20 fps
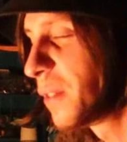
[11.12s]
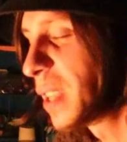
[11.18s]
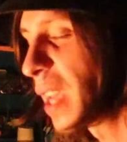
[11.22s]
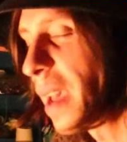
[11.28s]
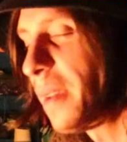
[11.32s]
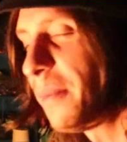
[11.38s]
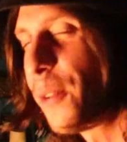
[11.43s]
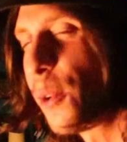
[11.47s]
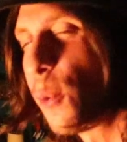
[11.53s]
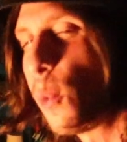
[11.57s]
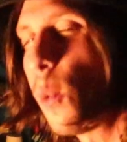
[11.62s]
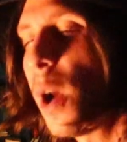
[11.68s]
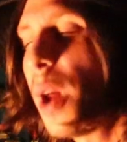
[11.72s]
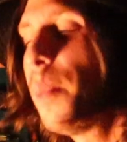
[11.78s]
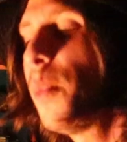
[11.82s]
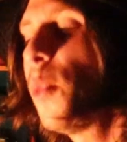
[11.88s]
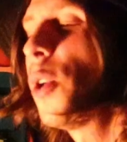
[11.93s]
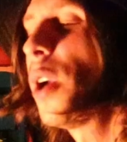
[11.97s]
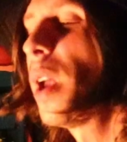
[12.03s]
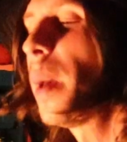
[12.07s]
time for one
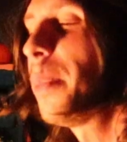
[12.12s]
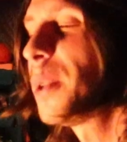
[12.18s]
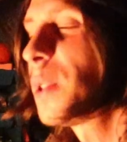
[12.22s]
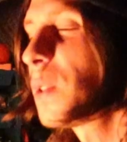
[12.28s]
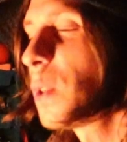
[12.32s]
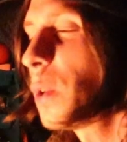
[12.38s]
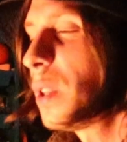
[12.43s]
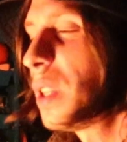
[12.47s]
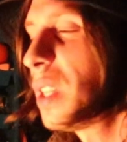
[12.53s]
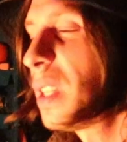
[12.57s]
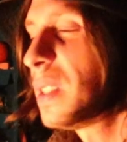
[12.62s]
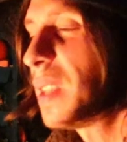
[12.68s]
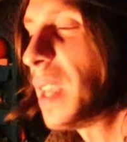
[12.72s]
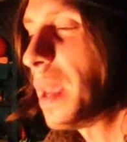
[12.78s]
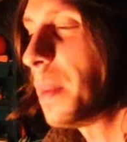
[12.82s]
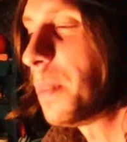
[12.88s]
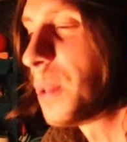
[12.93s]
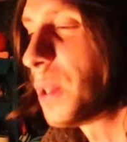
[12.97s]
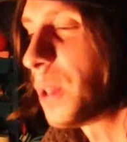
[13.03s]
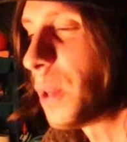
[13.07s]
more episode of the
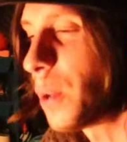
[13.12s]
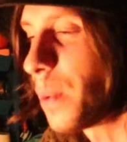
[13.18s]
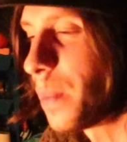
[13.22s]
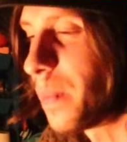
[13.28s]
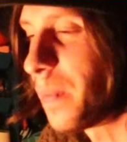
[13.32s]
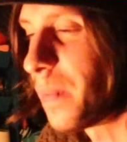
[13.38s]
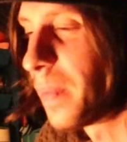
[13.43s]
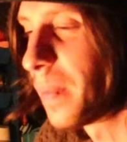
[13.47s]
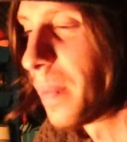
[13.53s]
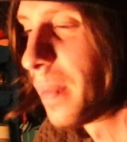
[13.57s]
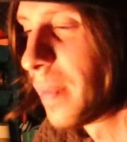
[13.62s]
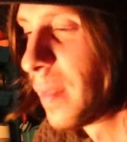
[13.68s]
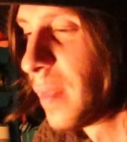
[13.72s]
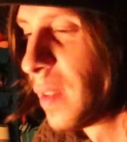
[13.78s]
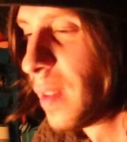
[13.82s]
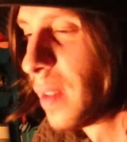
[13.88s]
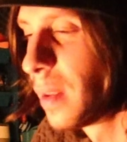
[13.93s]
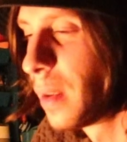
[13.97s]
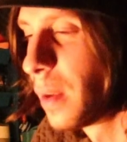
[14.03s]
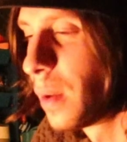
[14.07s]
Tape Tomb.
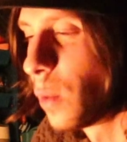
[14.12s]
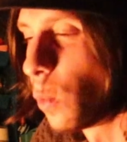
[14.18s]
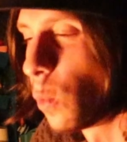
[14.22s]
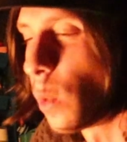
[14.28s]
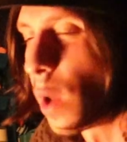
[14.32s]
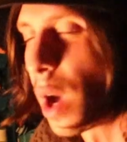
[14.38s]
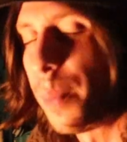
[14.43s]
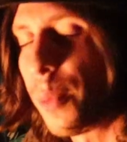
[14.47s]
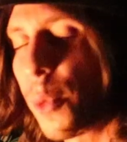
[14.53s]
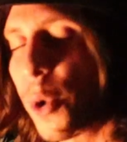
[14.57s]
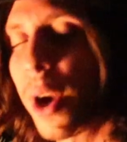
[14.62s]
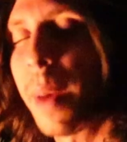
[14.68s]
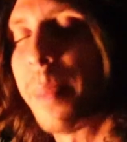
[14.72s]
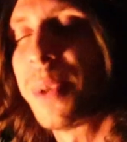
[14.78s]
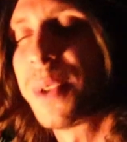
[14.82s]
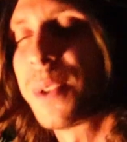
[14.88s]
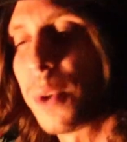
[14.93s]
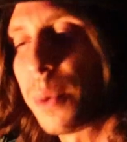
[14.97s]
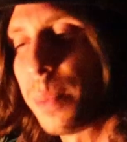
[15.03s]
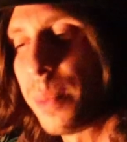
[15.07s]
One more
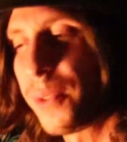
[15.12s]
episode